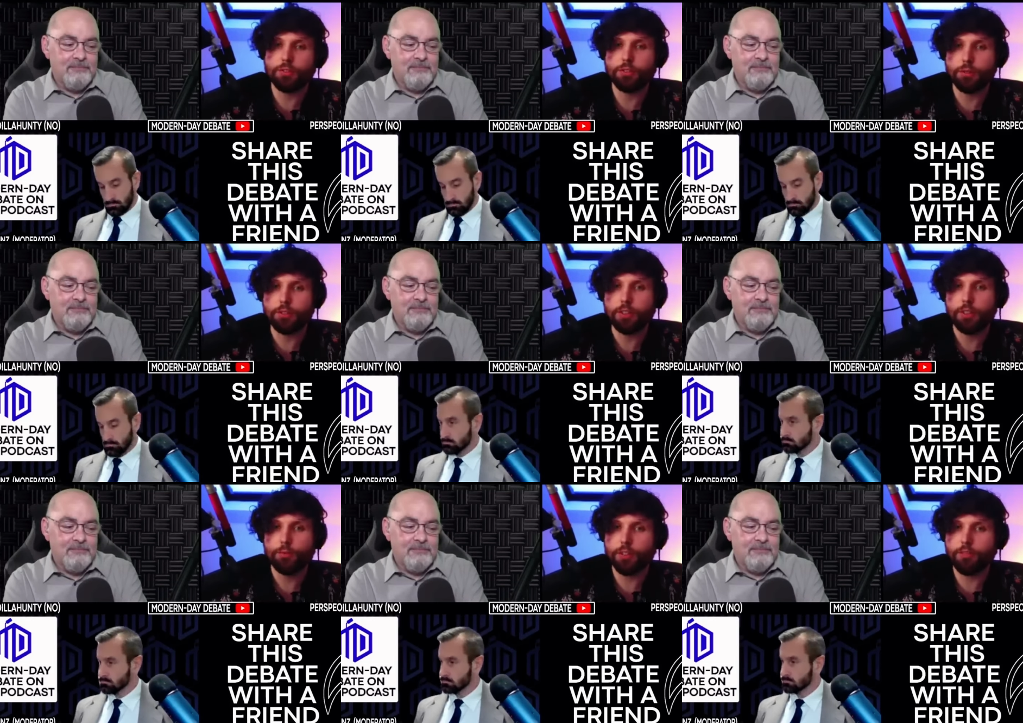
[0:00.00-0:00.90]
Speaker 1: to.
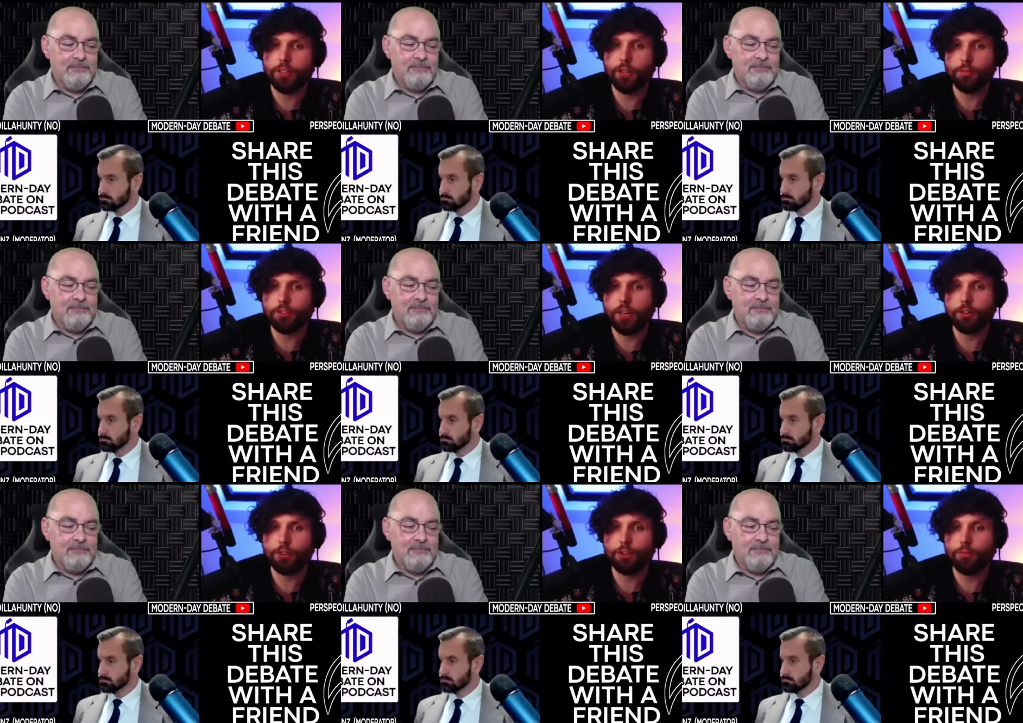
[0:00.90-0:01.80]
Whether he comes down as a
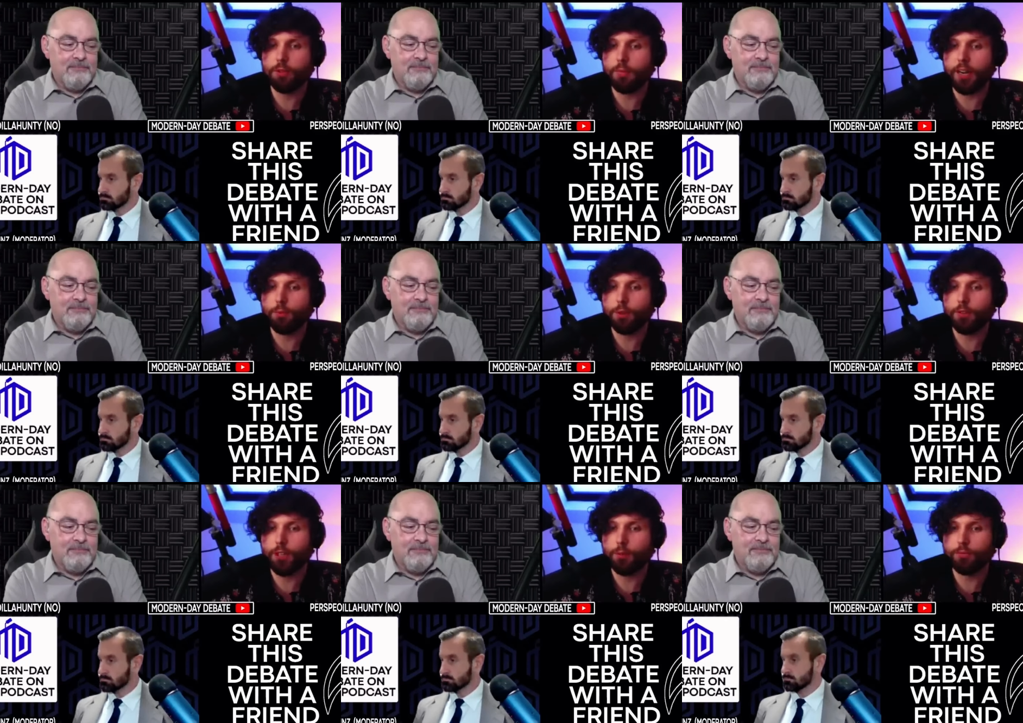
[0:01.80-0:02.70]
human man, whether he
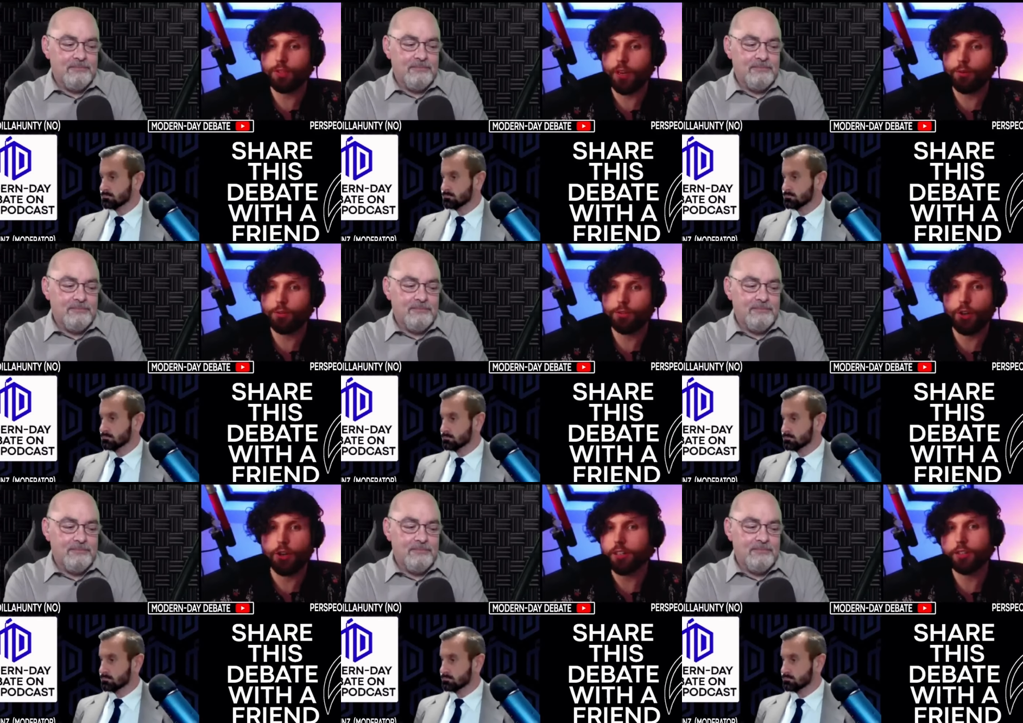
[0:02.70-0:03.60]
comes down as a
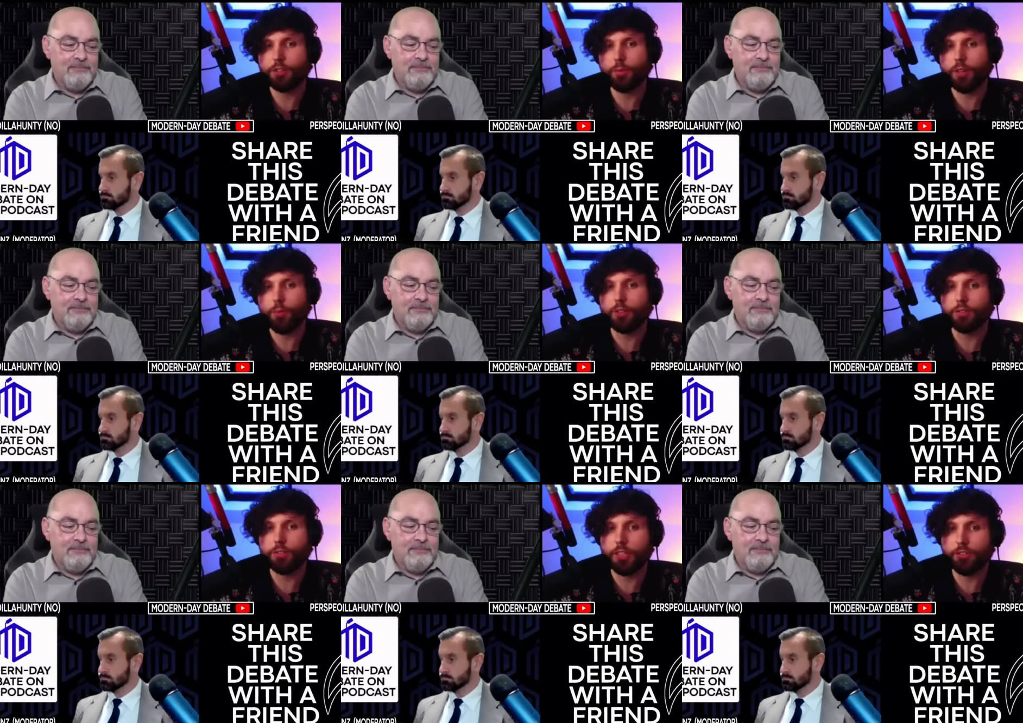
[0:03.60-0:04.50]
dog, he could do what he wants.
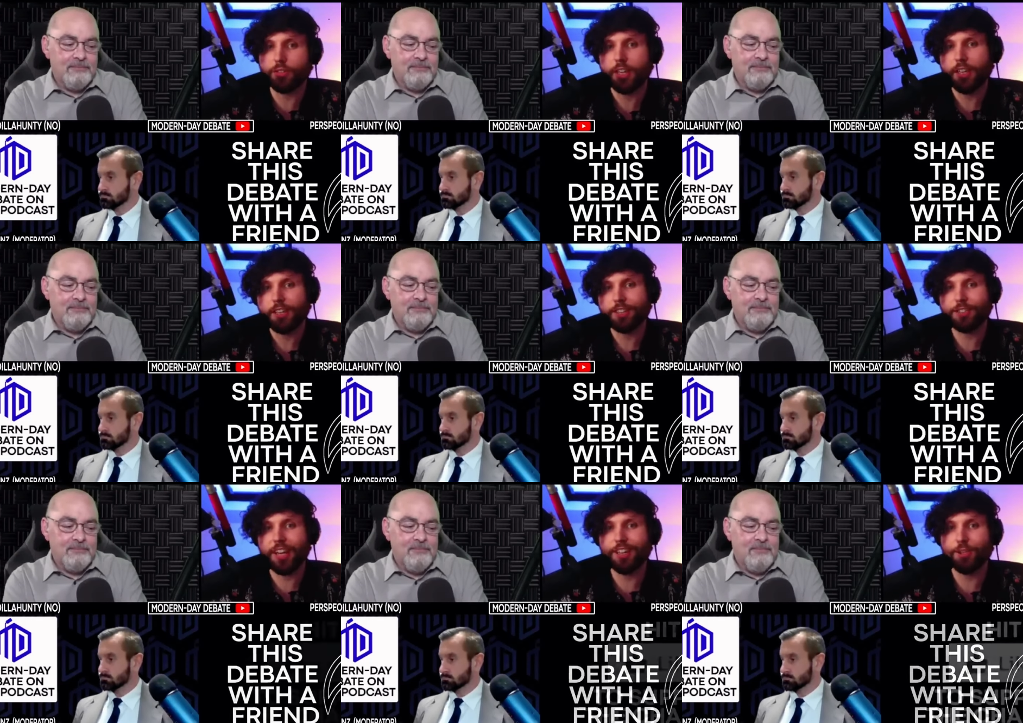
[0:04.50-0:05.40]
That's it's
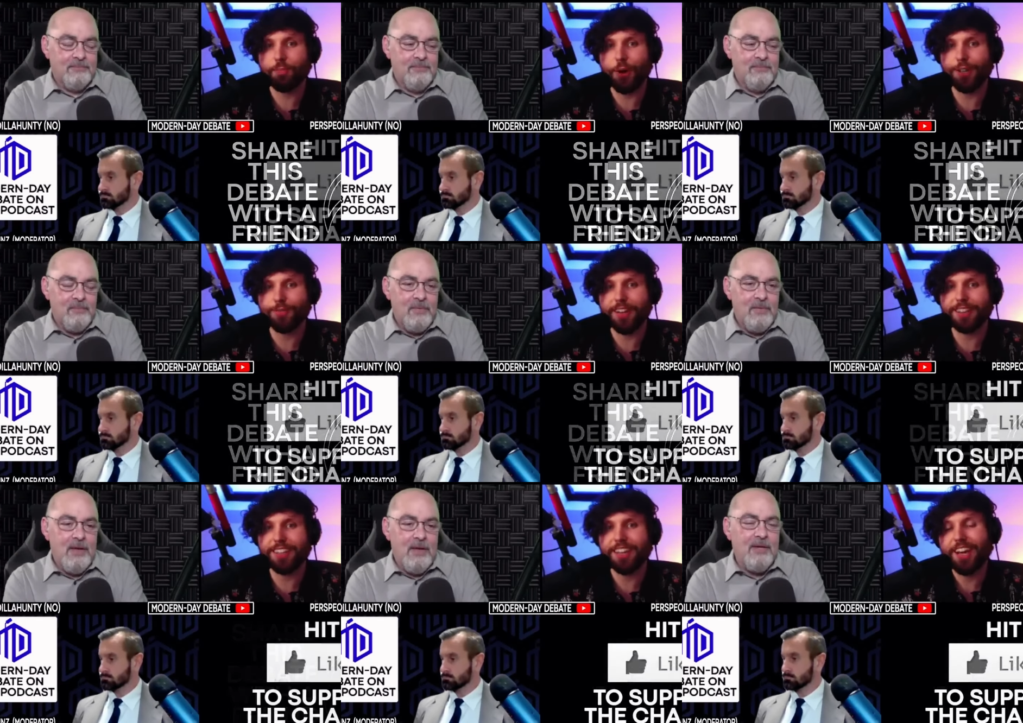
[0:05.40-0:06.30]
kind of the
Speaker 2: point, right? They,
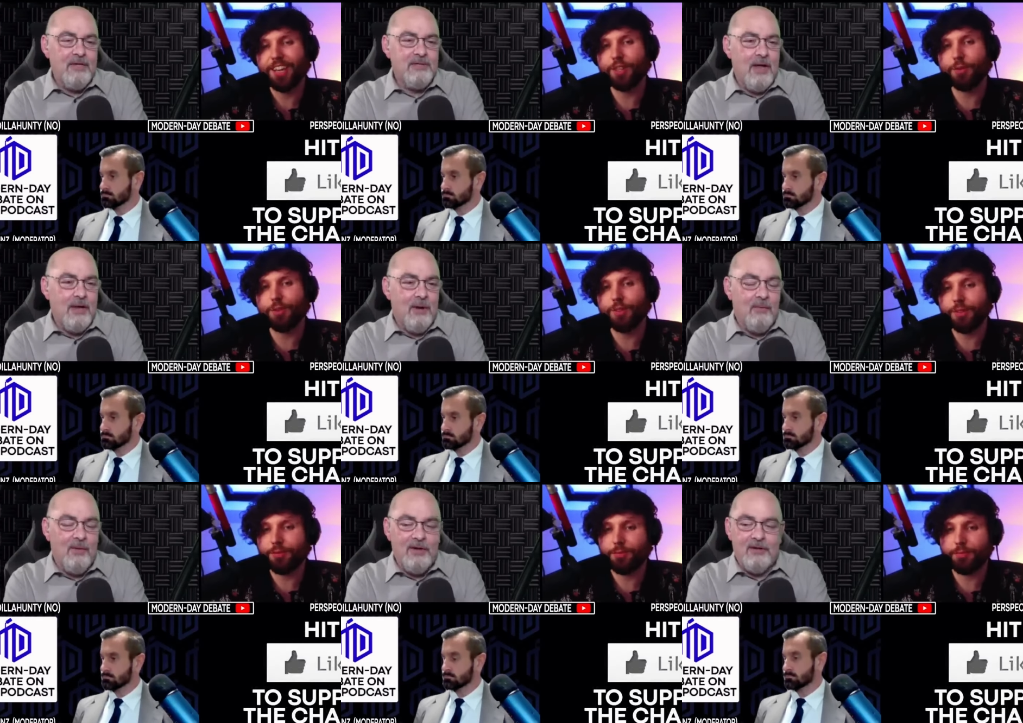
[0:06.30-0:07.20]
yeah, but it's not about what
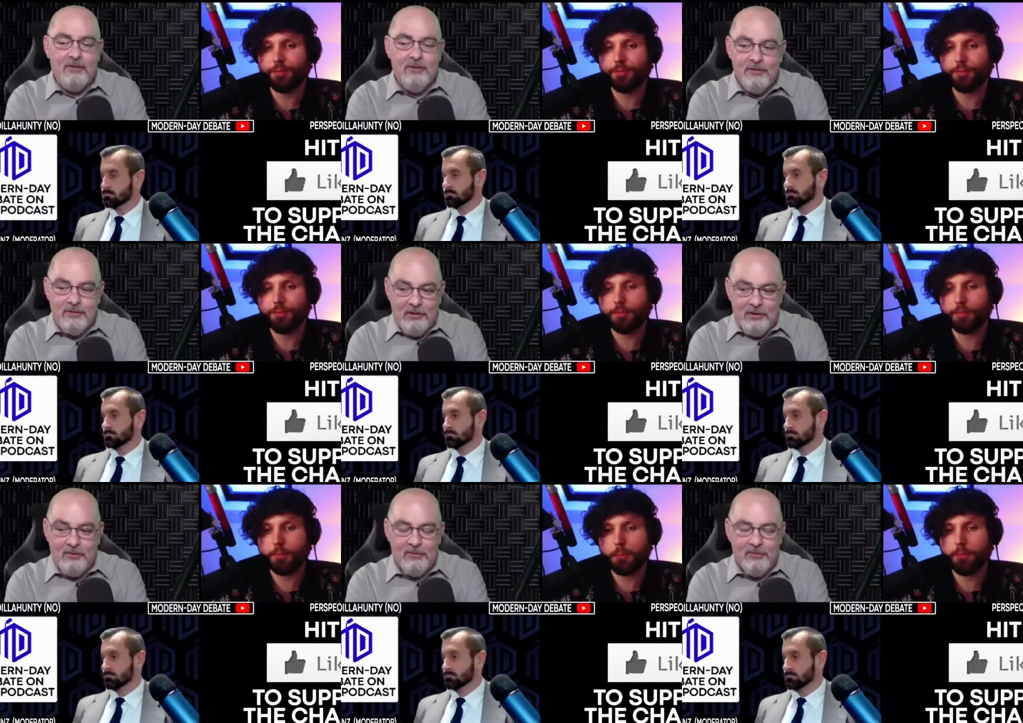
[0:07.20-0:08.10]
he could do.
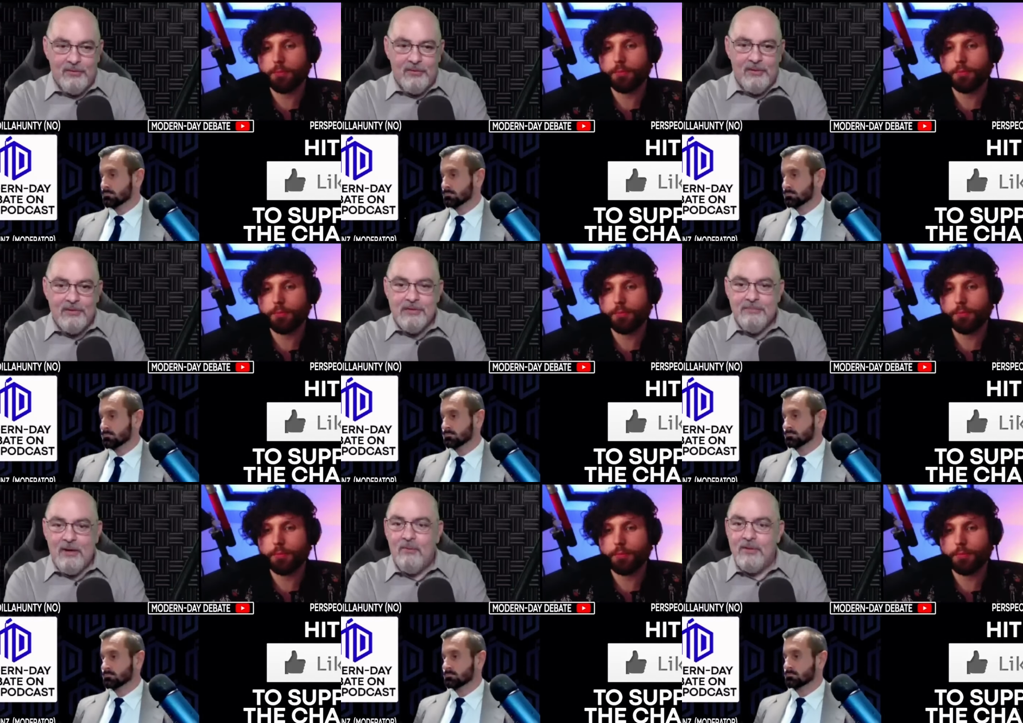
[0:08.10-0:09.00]
It's about
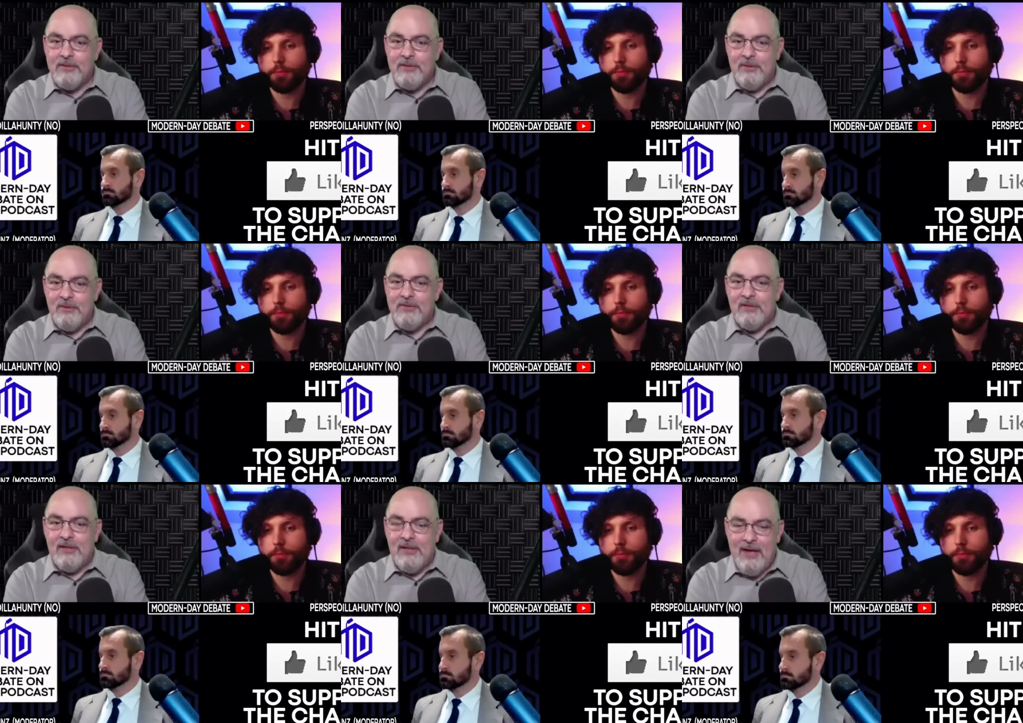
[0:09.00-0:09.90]
what supposedly
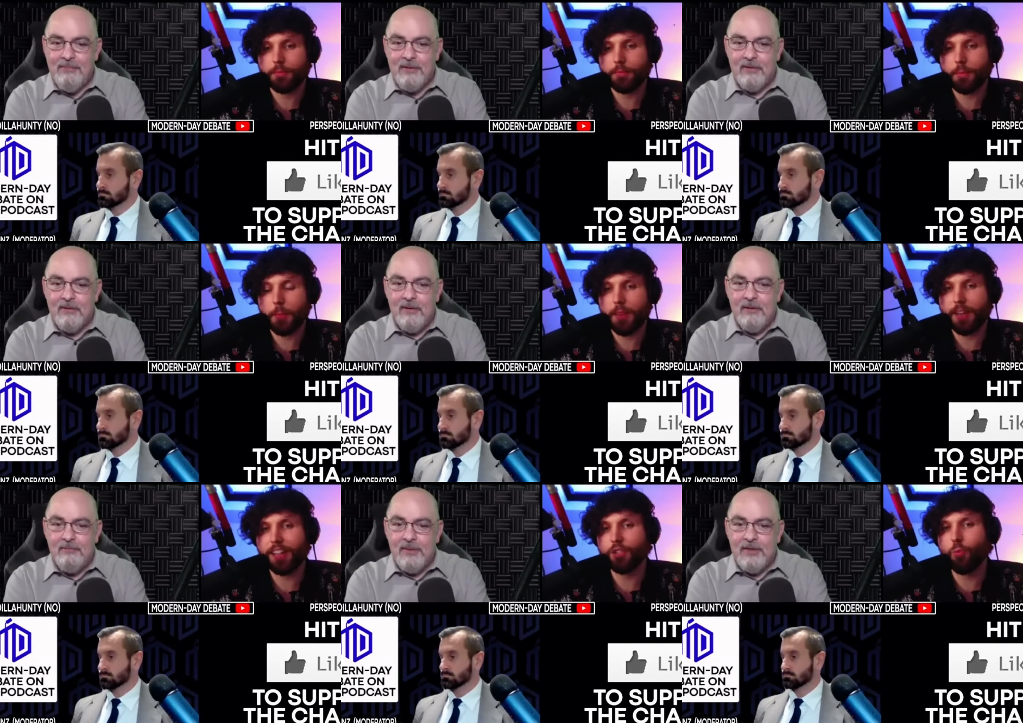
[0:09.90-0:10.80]
happened. It's what